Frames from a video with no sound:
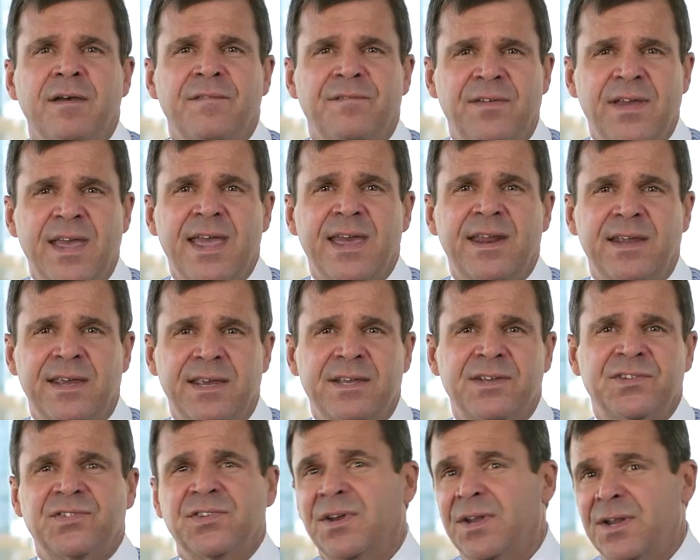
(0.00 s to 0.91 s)
FAN
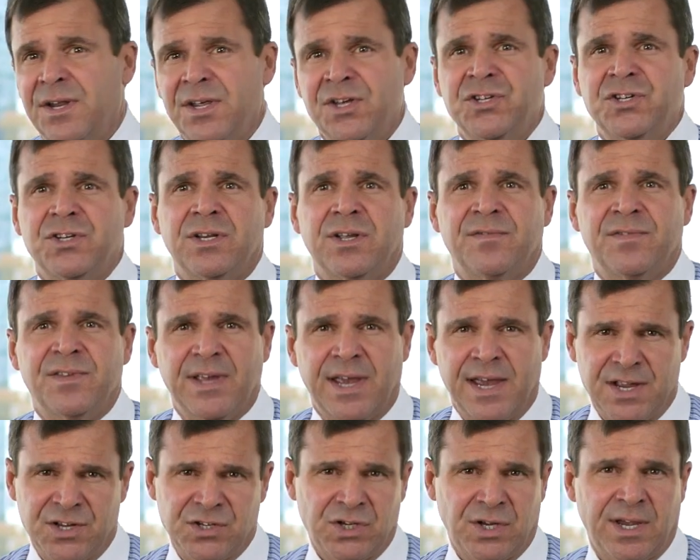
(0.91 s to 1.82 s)
is an initiative
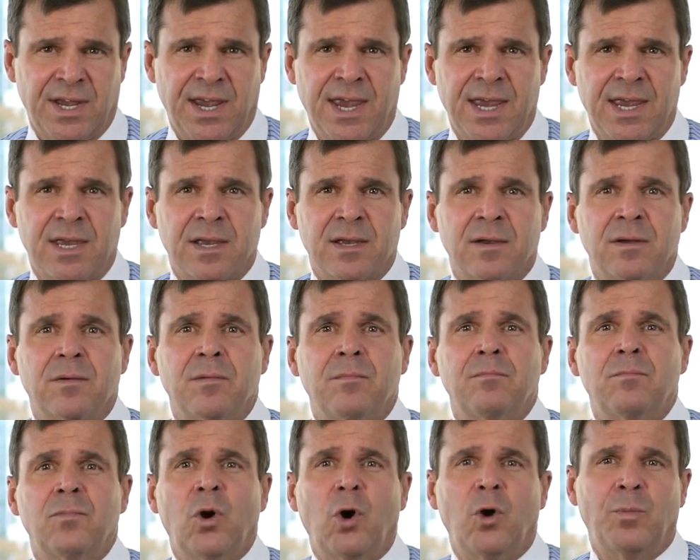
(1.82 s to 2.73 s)
to educate,
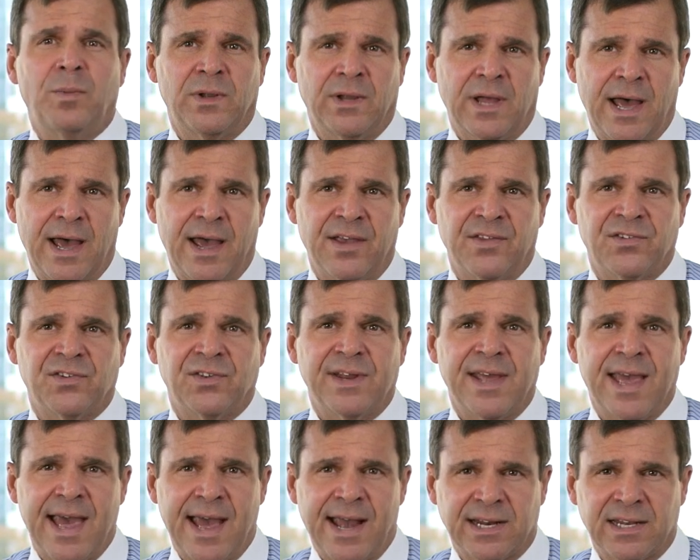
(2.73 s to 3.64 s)
mobilize,
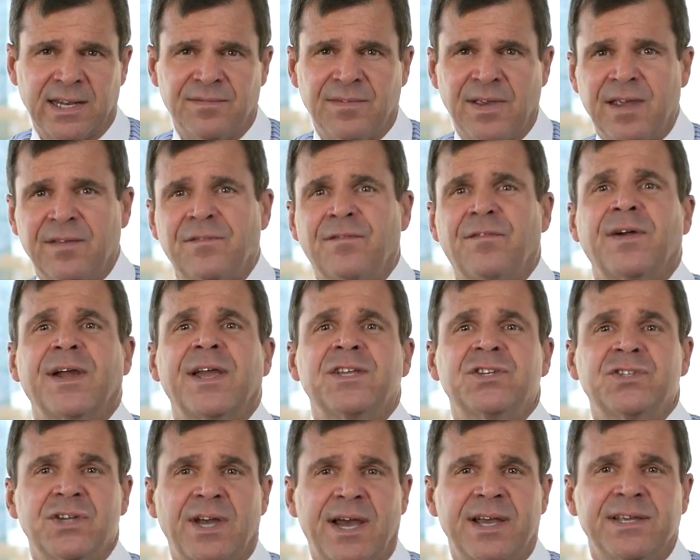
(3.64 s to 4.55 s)
and activate
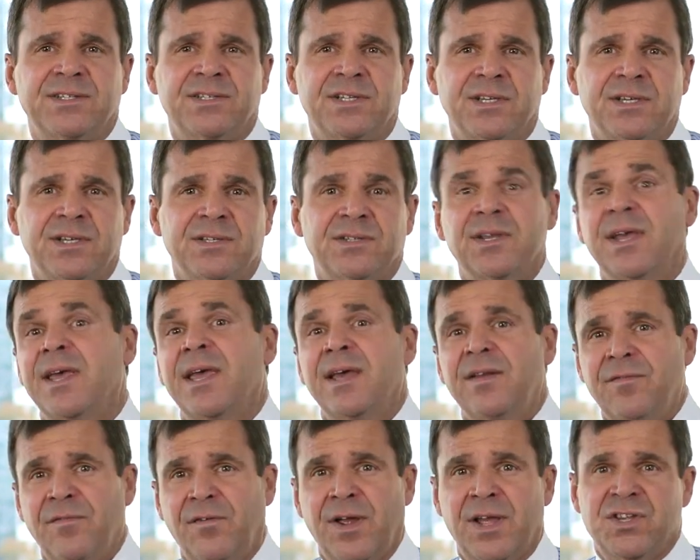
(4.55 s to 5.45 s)
franchisees
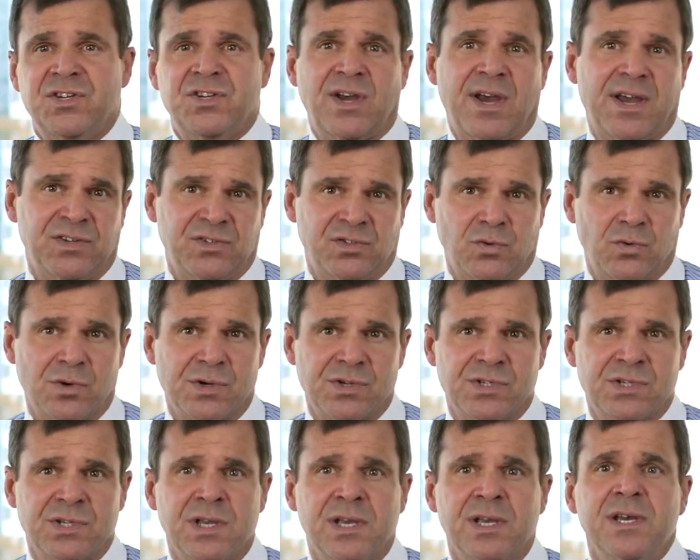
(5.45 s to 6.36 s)
and
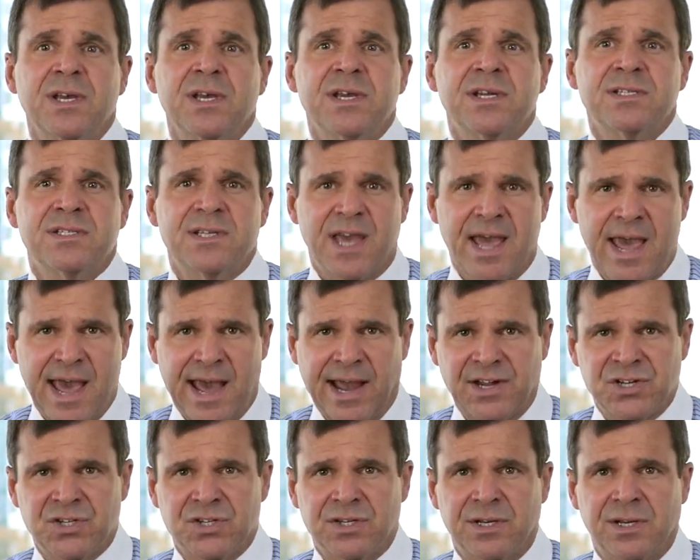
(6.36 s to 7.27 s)
franchisors to
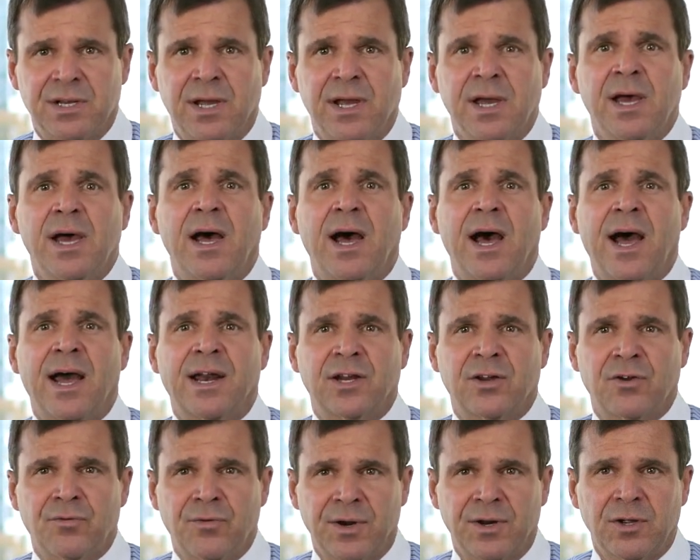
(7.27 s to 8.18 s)
action
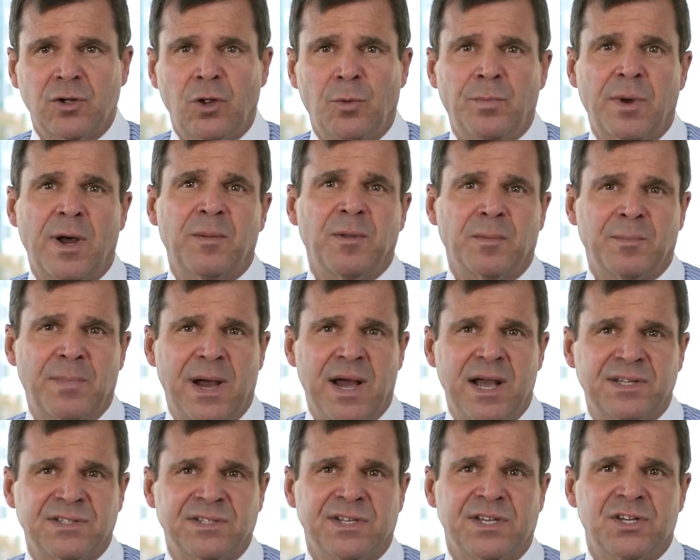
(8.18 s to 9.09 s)
on critical public
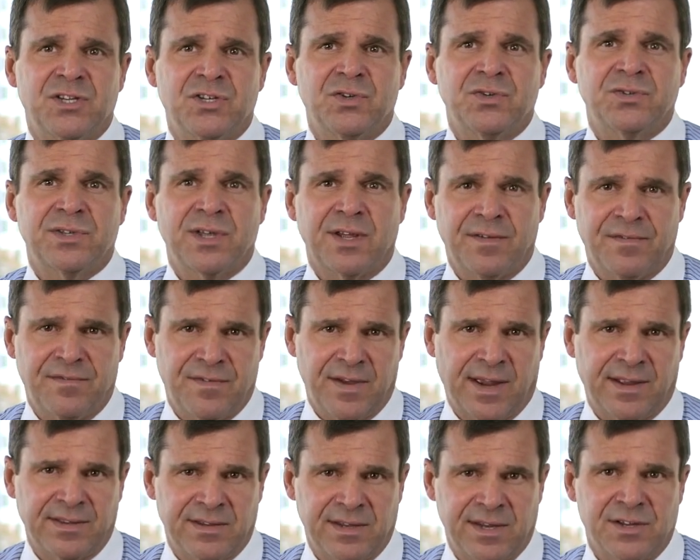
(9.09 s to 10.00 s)
policy issues that
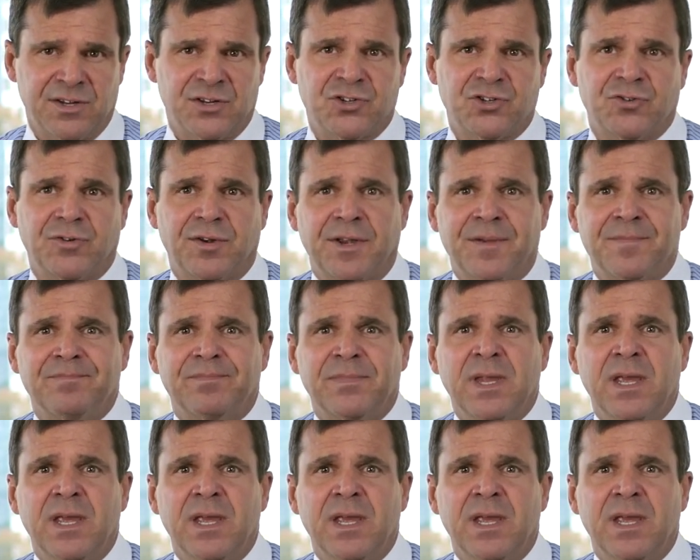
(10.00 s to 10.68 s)
affect the industry.